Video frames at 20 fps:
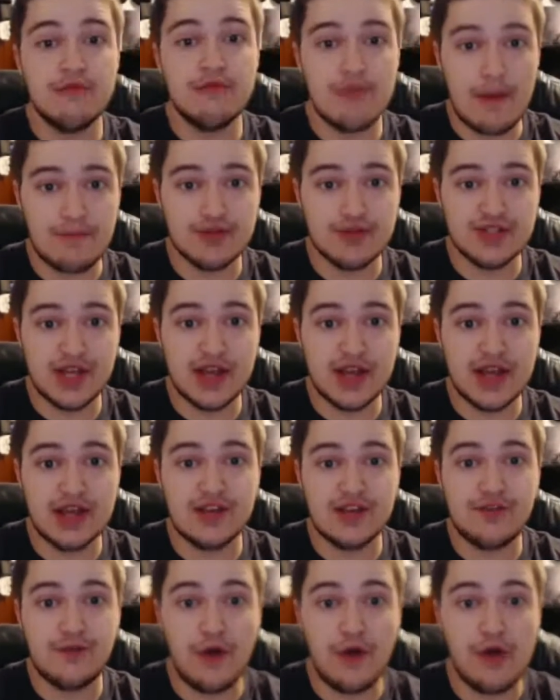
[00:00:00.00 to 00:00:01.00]
representing
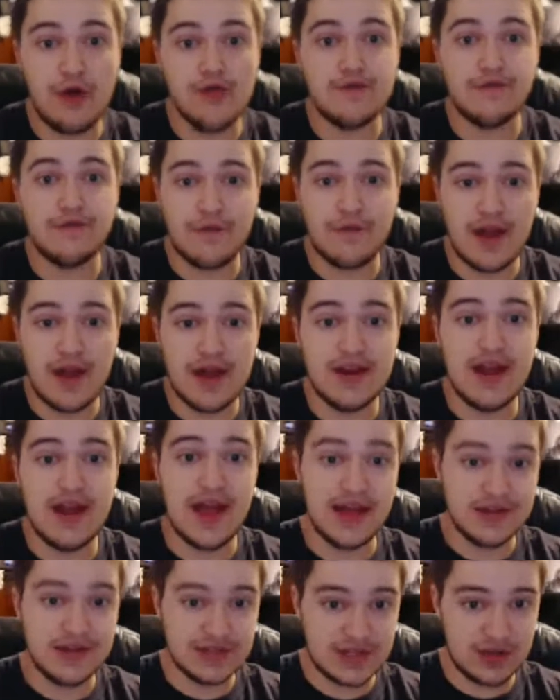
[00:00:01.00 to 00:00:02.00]
his fallen friend
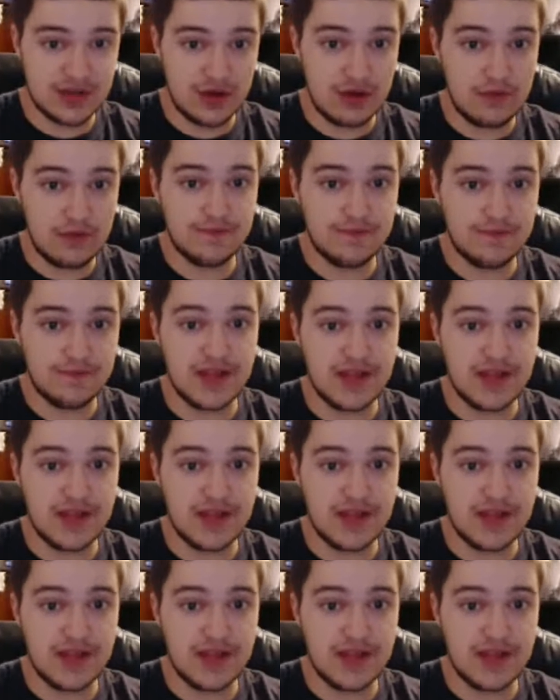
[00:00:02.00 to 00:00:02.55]
Enzo